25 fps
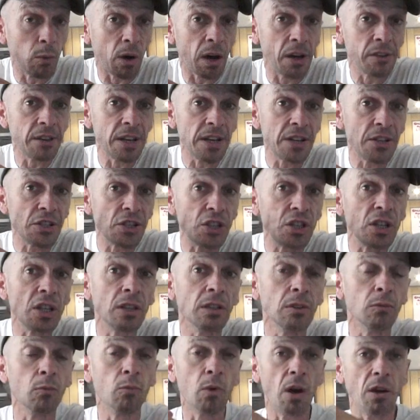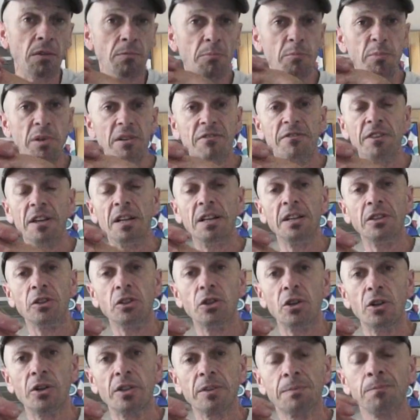why they still won't be feeling
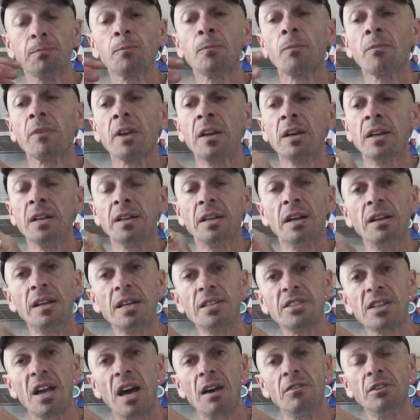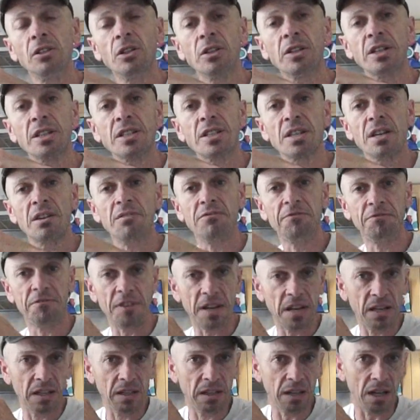good. Now let's have a look at
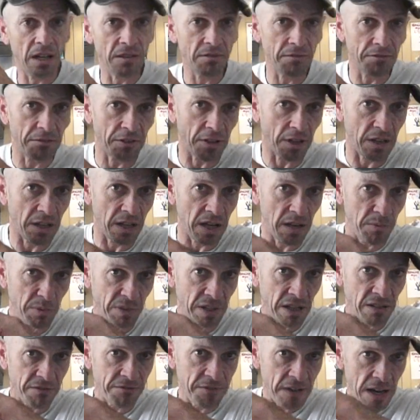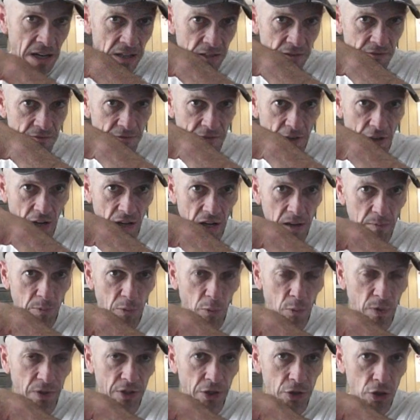feel and vibe. Now feel and
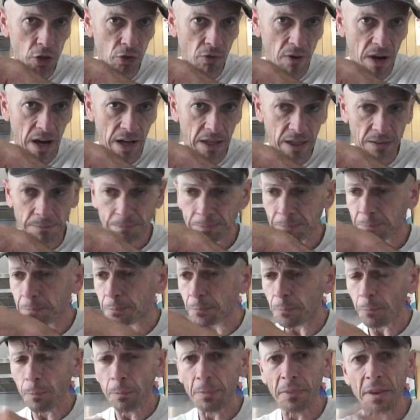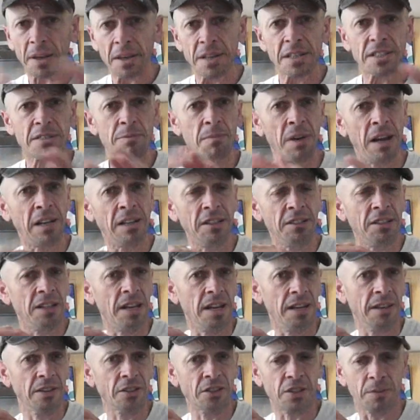vibe with a track is many
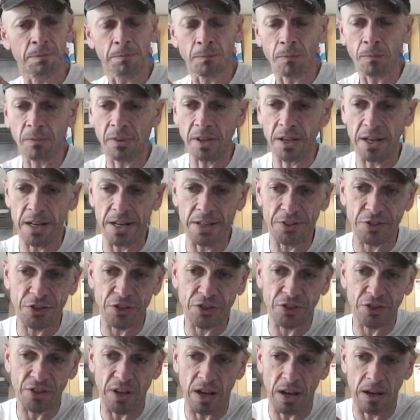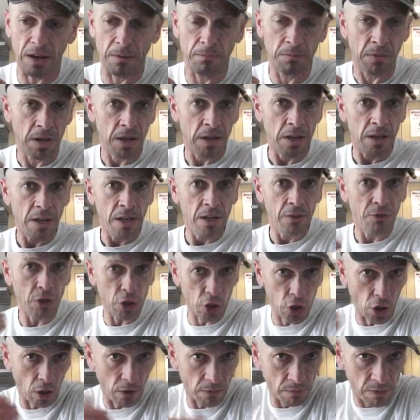things. It's um, the
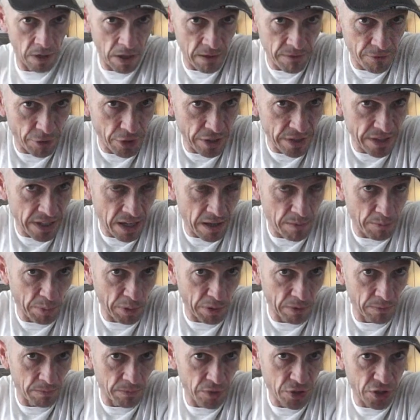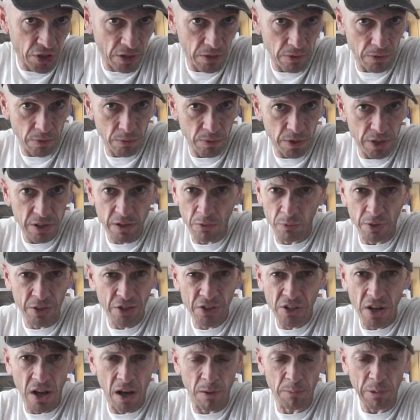genre, for example. So you don't want
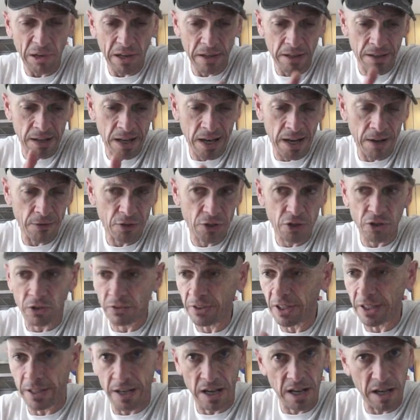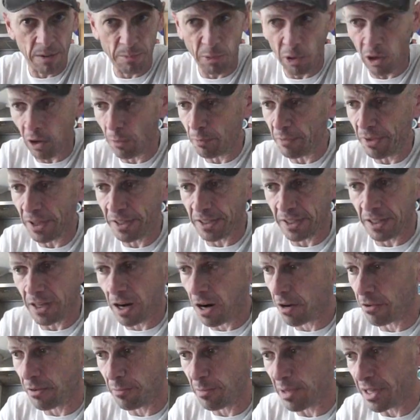to start playing a house song, then a hip-hop, then an
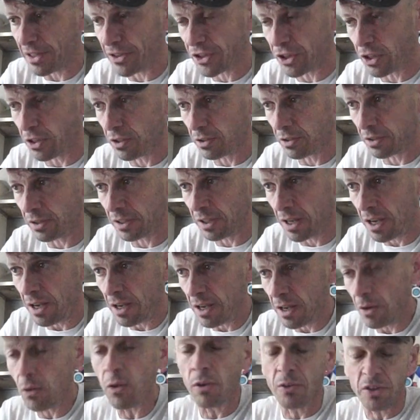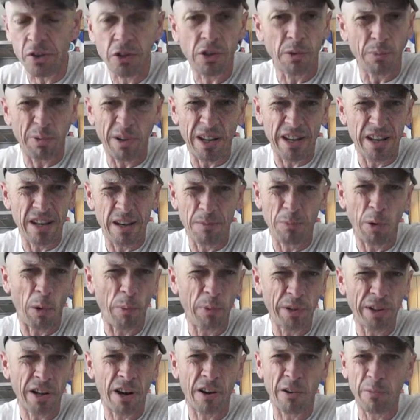R and B song. Well, you could play
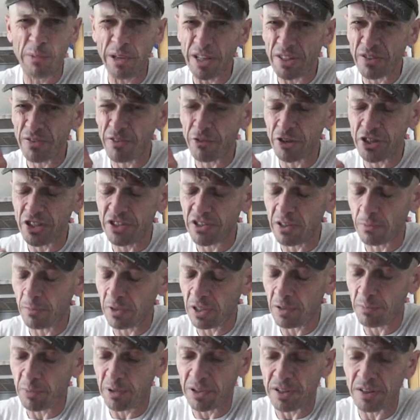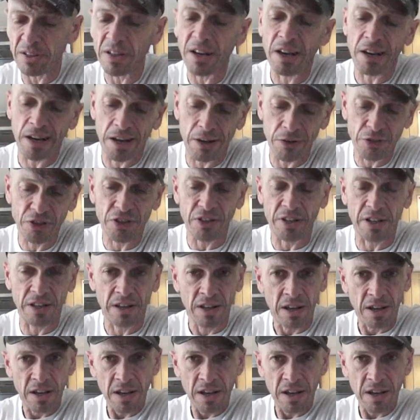hip-hop and R and B, it's very similar, but the house, then